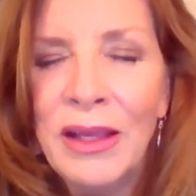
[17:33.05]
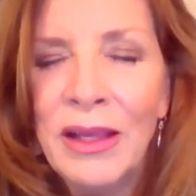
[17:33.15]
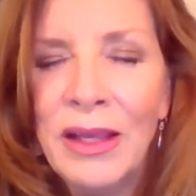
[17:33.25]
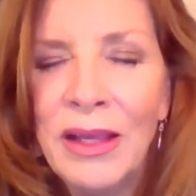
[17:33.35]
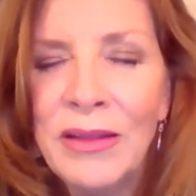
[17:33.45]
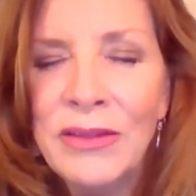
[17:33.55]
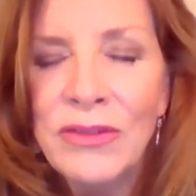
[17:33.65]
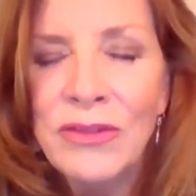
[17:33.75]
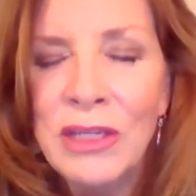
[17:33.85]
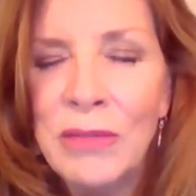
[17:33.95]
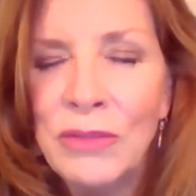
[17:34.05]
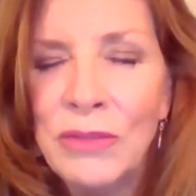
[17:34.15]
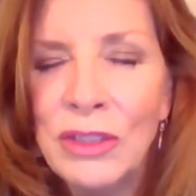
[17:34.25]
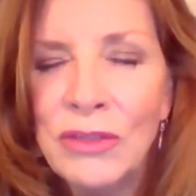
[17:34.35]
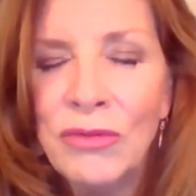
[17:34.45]
and the steam
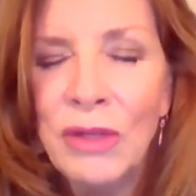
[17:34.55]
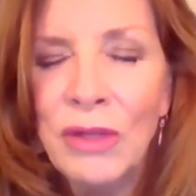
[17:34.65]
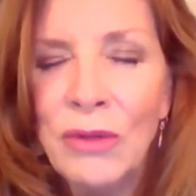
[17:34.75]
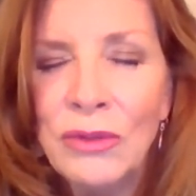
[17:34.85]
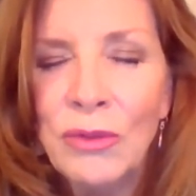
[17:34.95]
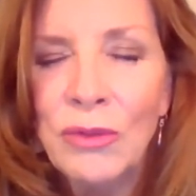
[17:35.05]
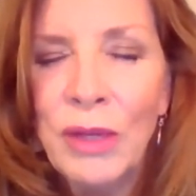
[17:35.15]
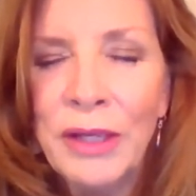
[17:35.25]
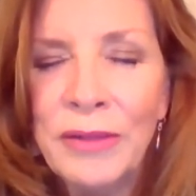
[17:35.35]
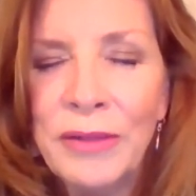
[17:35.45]
just floats away.